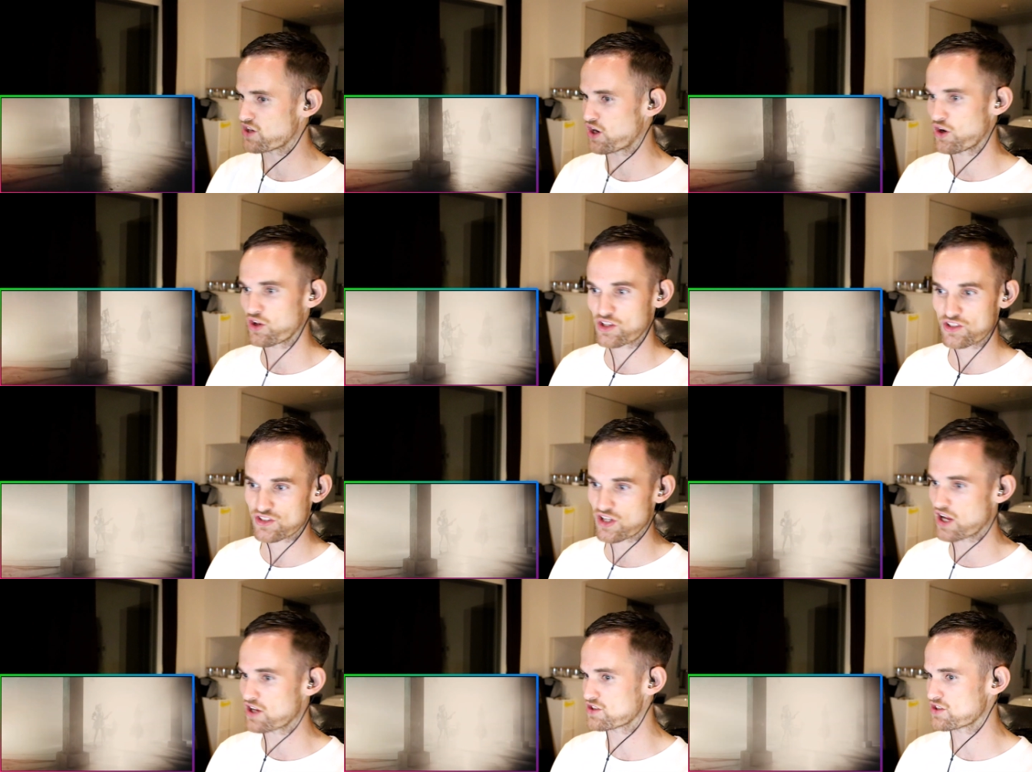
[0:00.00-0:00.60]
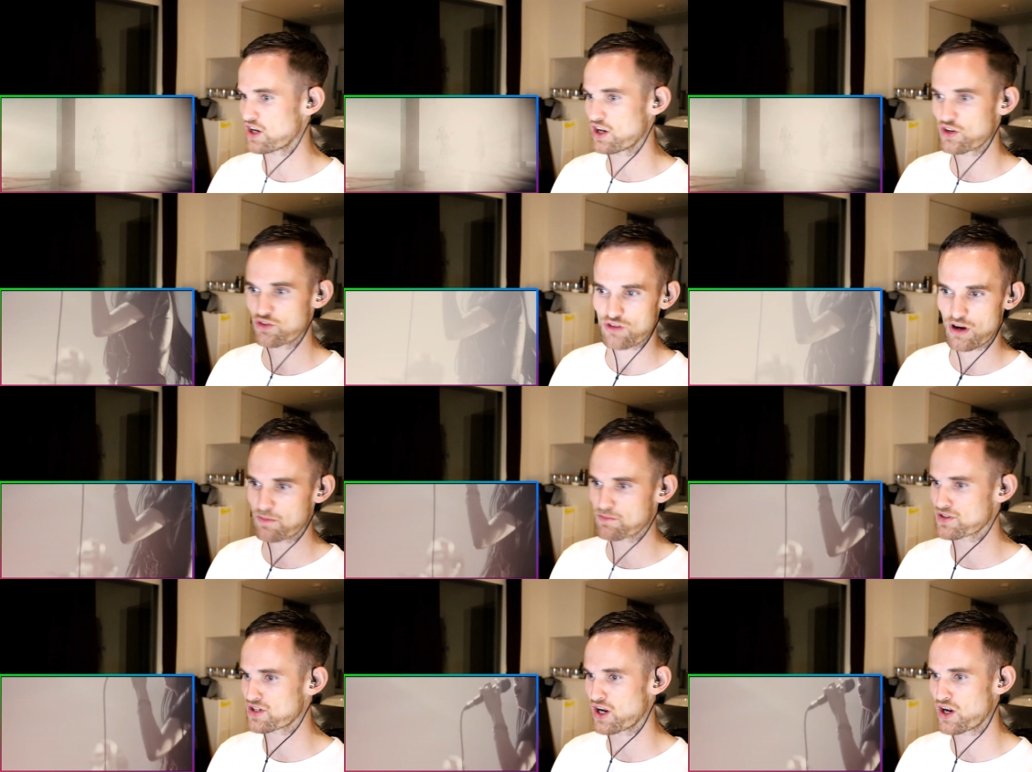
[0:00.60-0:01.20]
solo, guitar solo,
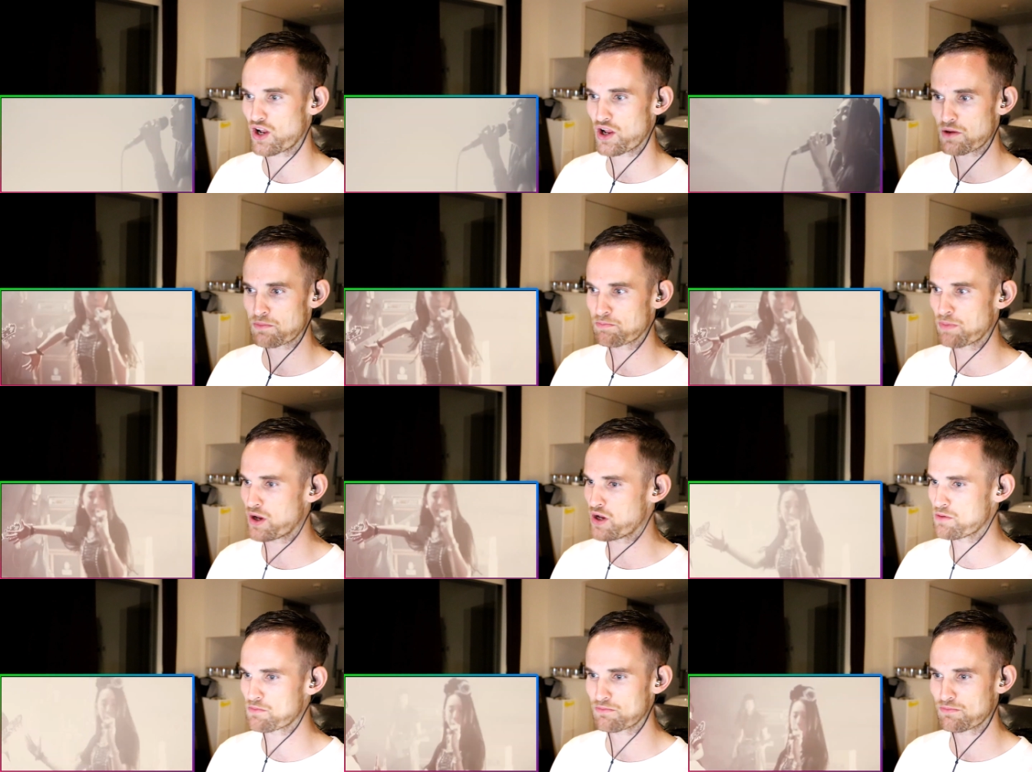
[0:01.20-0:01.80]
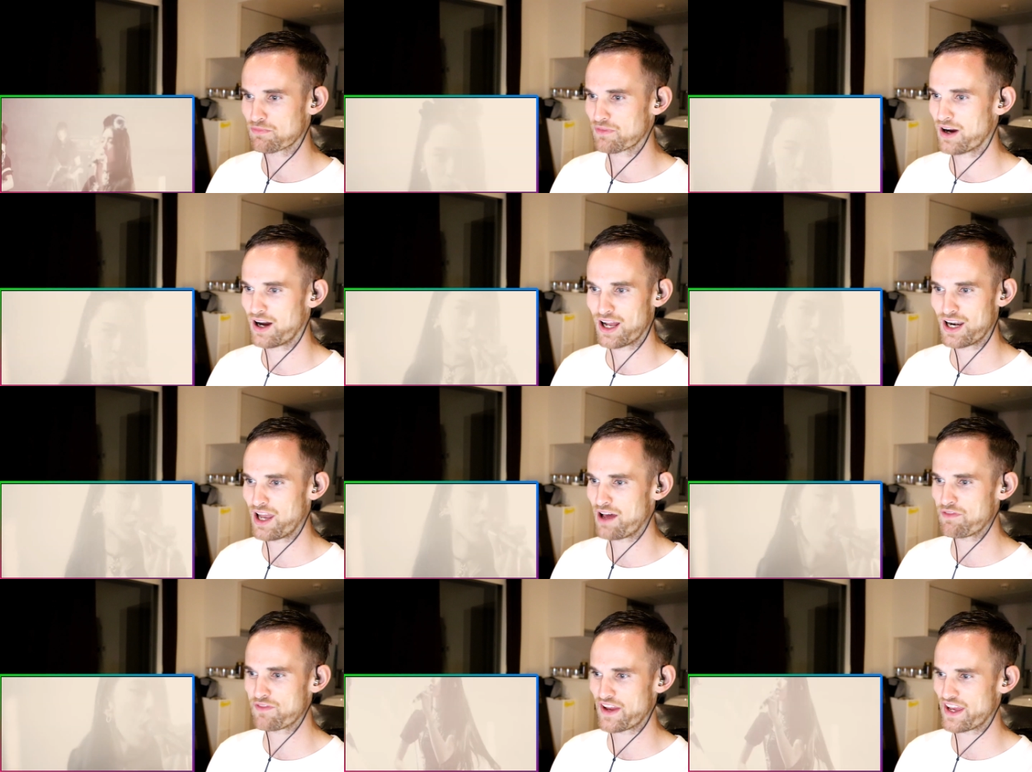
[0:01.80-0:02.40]
drum solo, boom, I
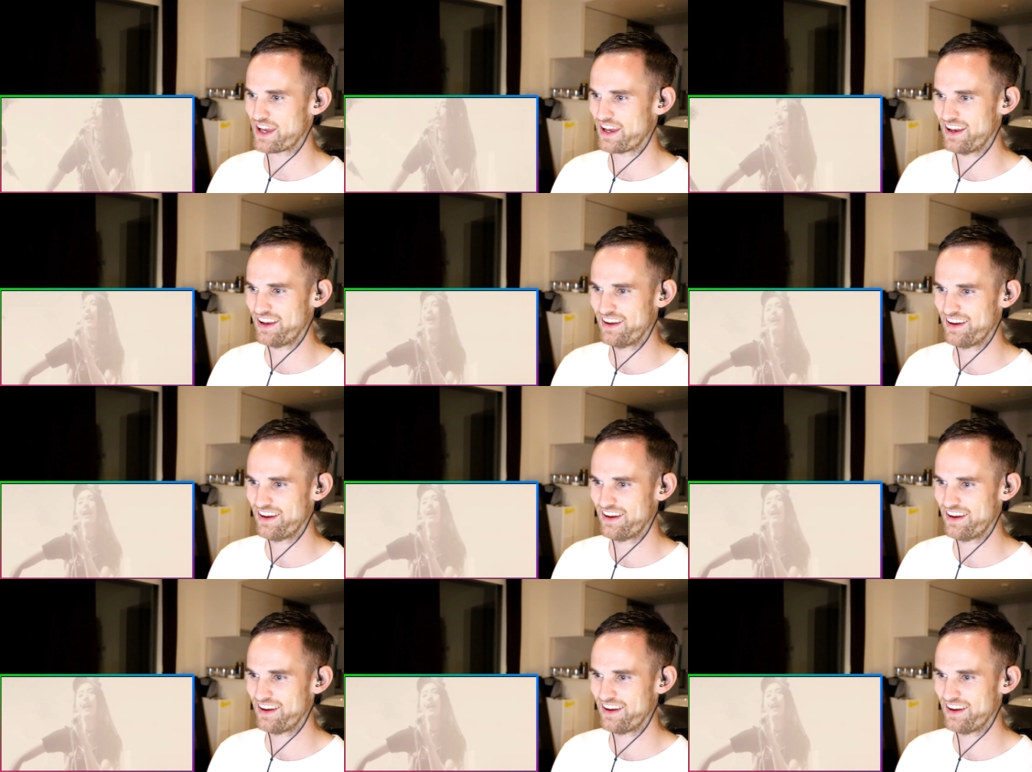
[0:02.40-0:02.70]
love it.